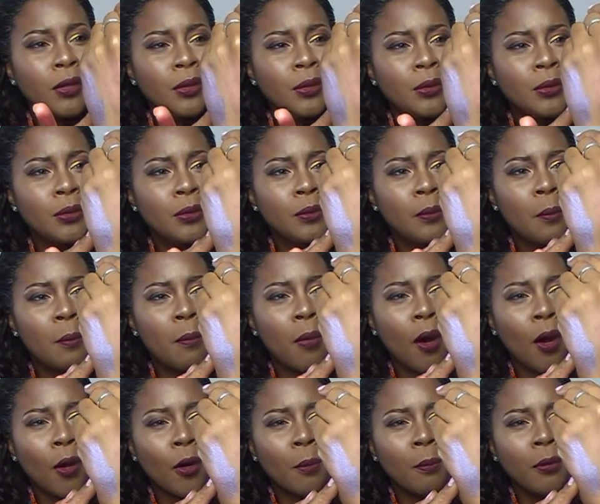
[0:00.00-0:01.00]

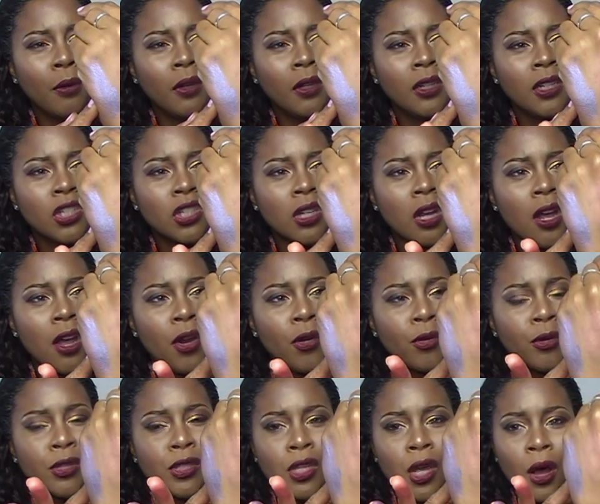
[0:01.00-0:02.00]
blue
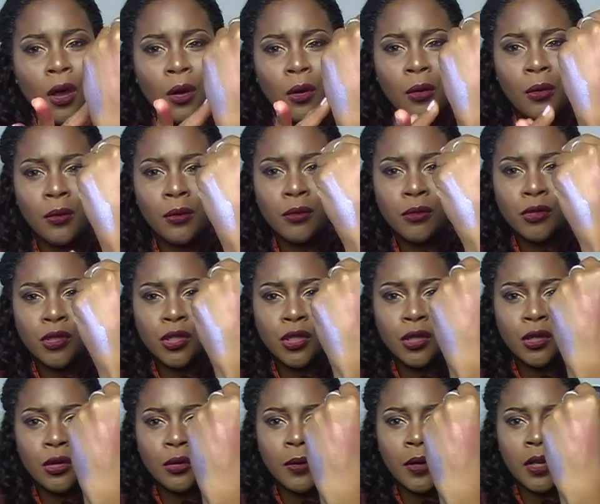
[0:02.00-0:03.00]
purplish
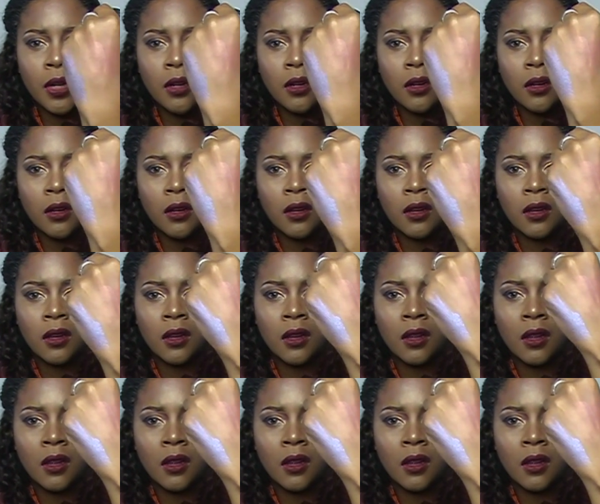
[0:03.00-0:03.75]
undertone to it.